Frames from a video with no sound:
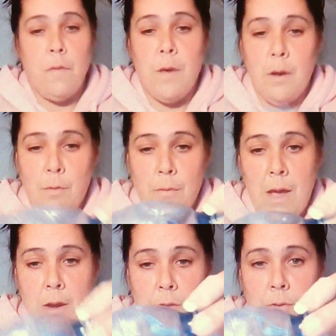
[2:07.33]
the
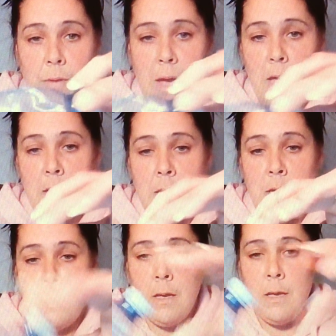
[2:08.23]
red thread,
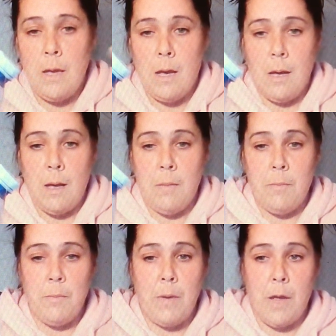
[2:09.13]

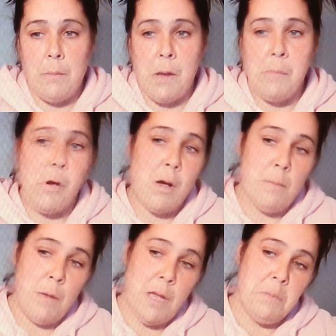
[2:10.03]
and my
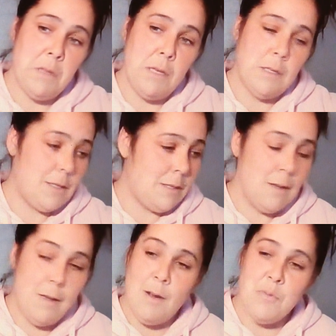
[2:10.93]
mom made me these
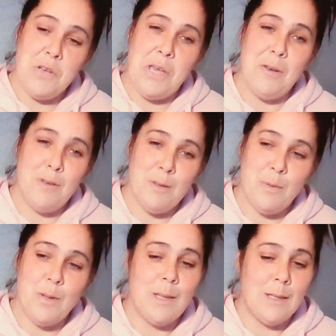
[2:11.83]

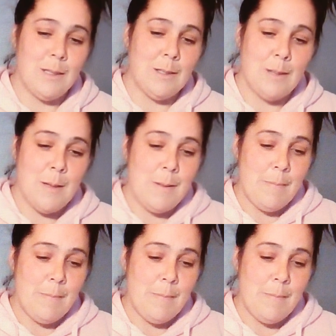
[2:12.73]
reusable little